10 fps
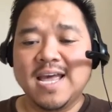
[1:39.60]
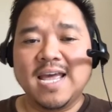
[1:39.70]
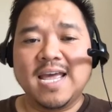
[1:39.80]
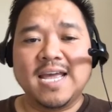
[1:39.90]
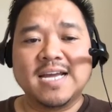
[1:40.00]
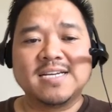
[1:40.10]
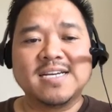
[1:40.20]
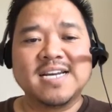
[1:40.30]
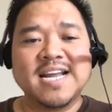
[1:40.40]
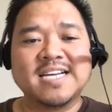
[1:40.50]
And
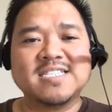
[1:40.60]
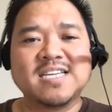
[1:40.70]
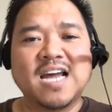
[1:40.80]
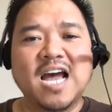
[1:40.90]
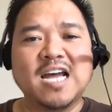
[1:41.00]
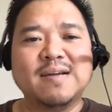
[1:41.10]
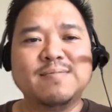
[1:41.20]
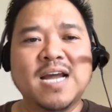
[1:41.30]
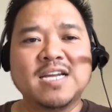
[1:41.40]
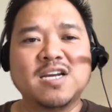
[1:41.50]
next, I'm
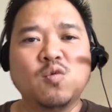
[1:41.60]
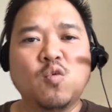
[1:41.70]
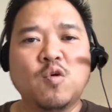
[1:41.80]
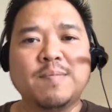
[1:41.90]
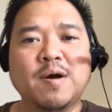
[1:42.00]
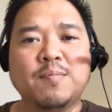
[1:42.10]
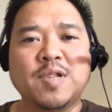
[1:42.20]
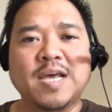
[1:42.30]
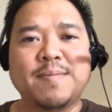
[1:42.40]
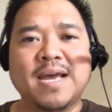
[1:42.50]
not going to worry about
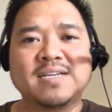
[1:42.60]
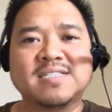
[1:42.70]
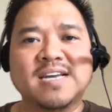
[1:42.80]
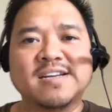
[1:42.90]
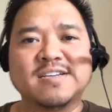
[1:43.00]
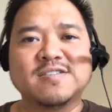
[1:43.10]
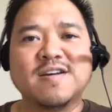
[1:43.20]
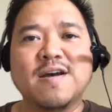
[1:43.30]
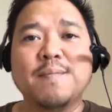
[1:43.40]
playback settings